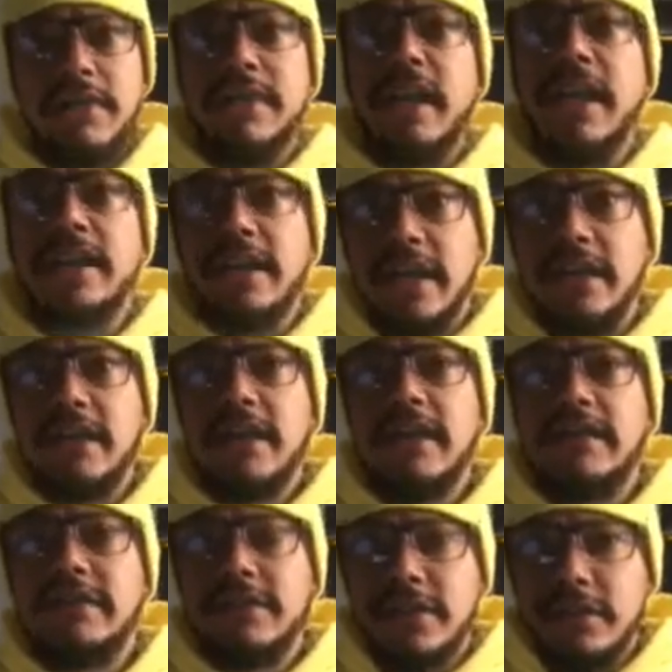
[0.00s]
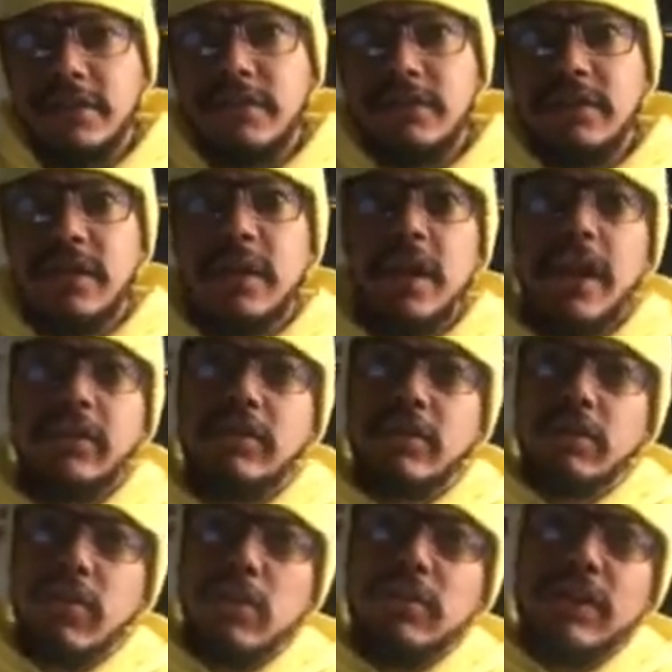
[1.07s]
on the identity of Jews as
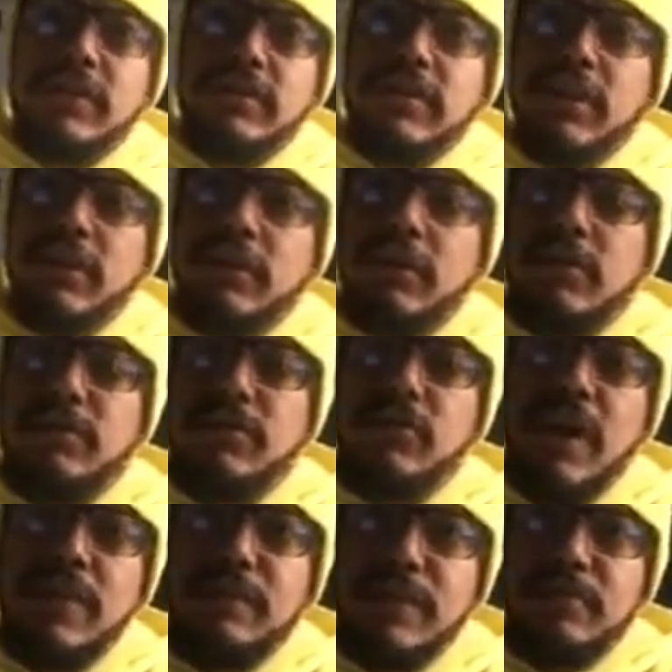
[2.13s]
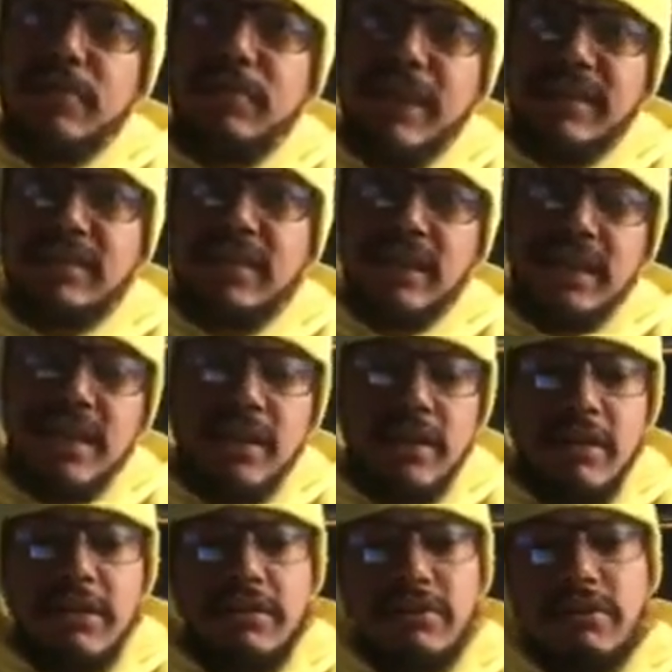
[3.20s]
the Romans and other groups of white people basically
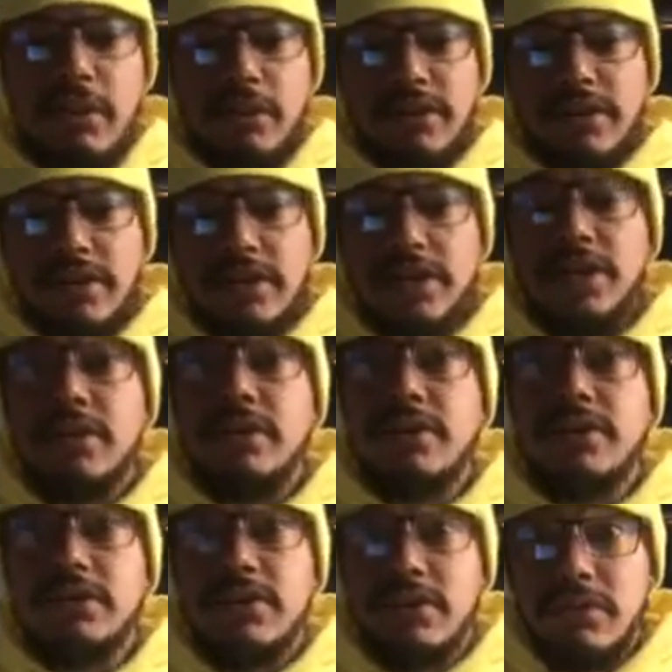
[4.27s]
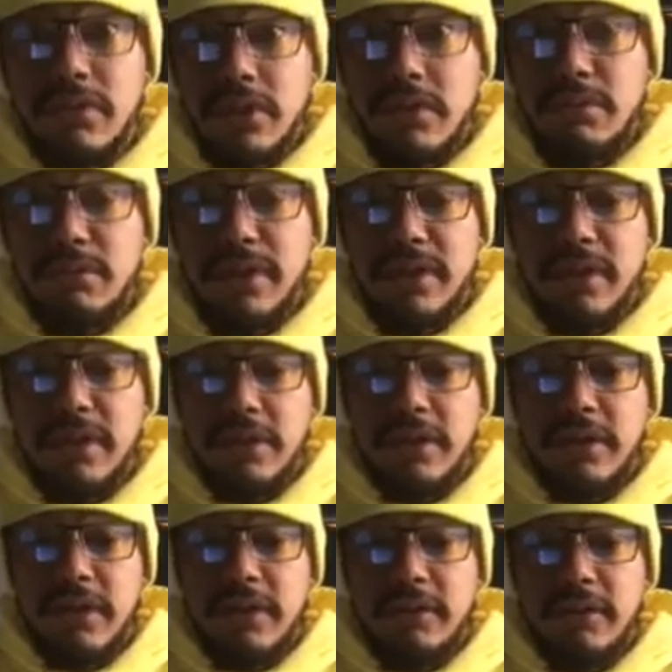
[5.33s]
forced the Jews to be their
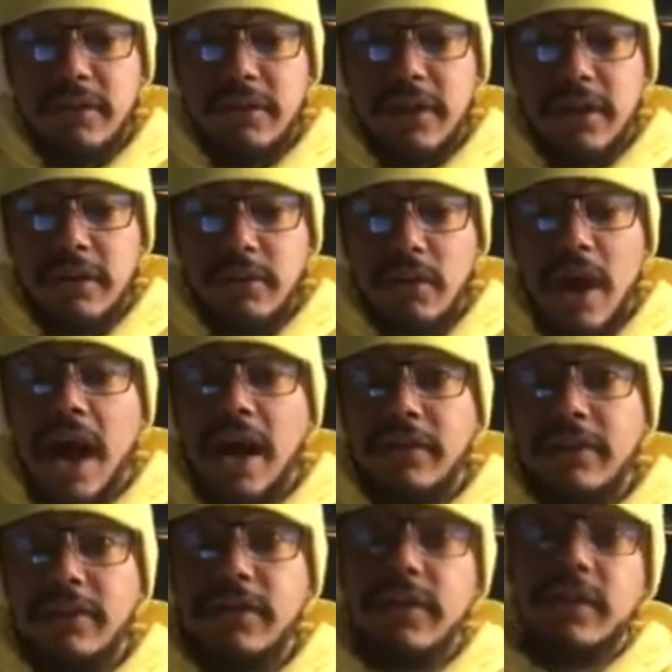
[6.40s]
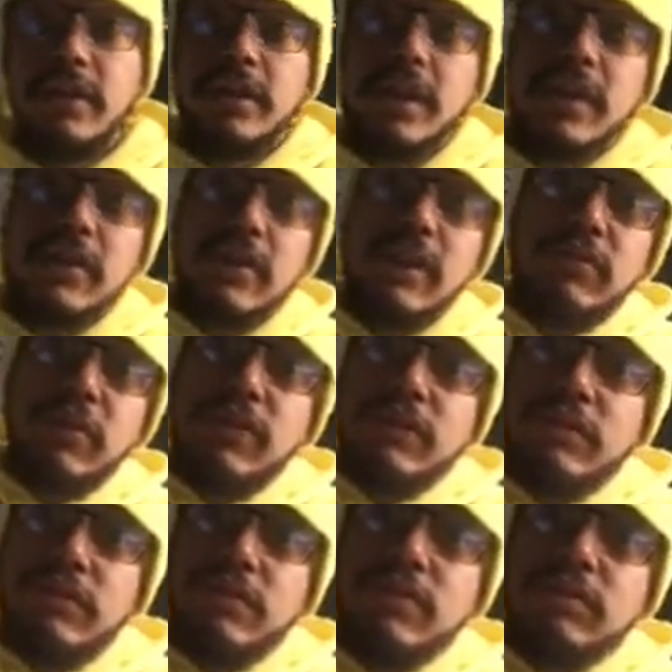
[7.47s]
their their wives. Again, that's why
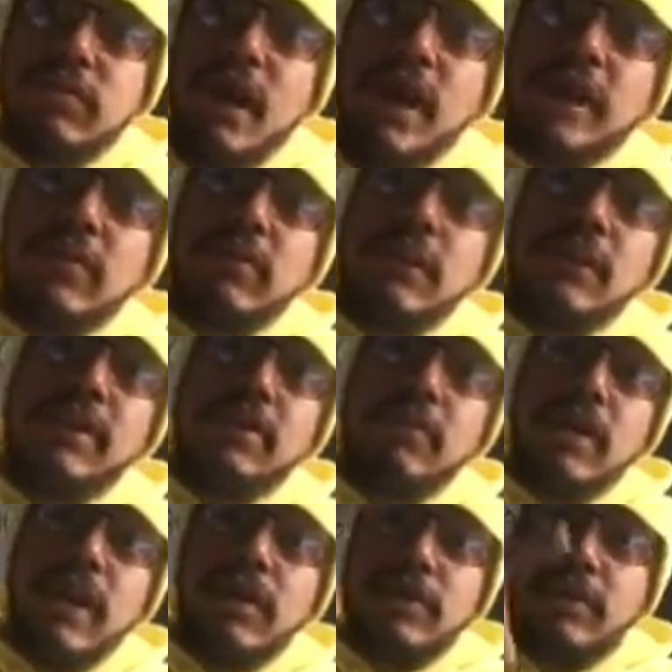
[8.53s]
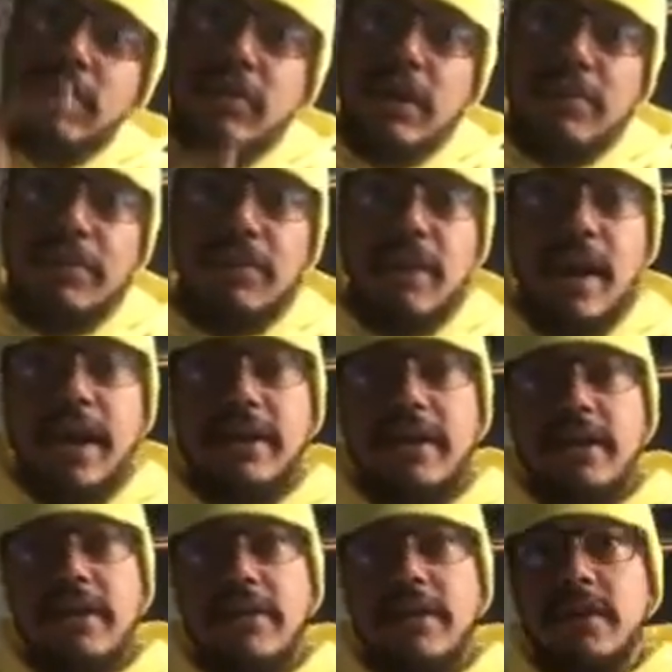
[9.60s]
the Jews migrated around Europe, right?
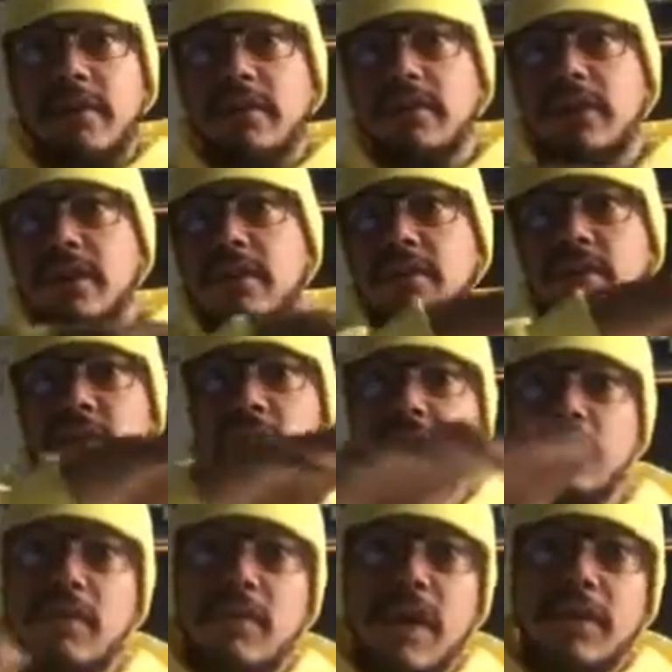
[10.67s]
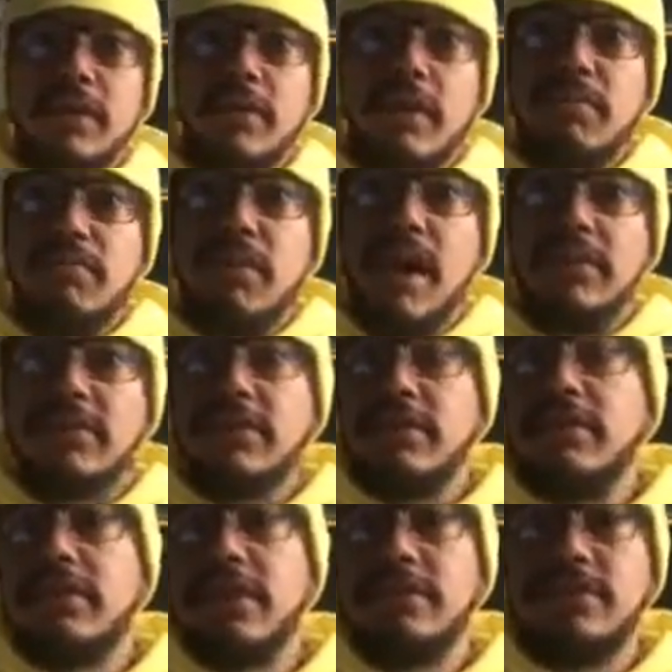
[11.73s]
They were they're they're going around Europe
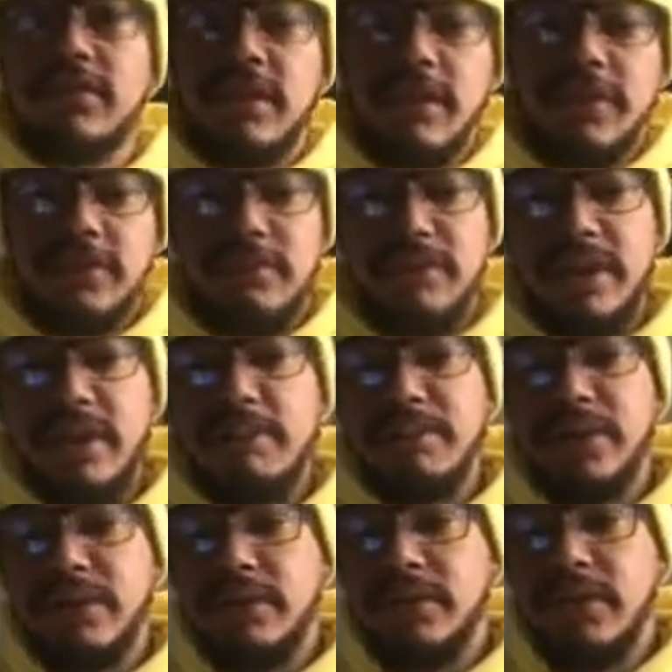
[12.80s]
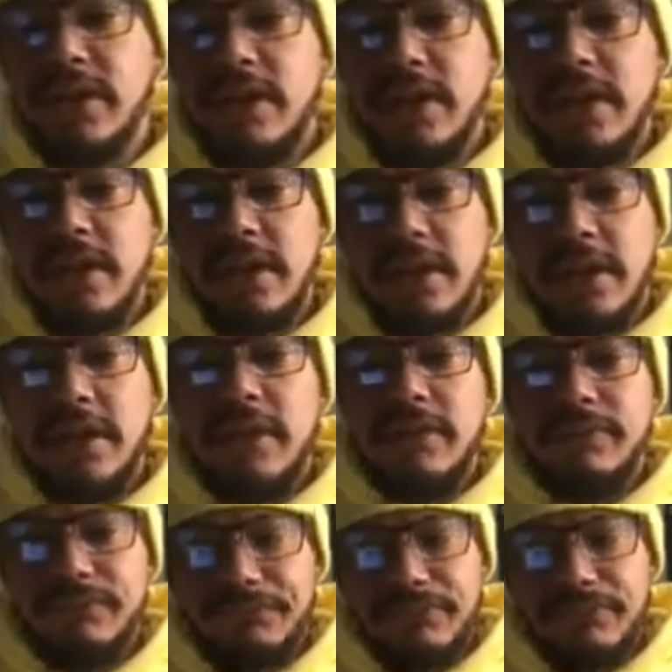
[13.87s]
prostituting themselves and being abused, you know,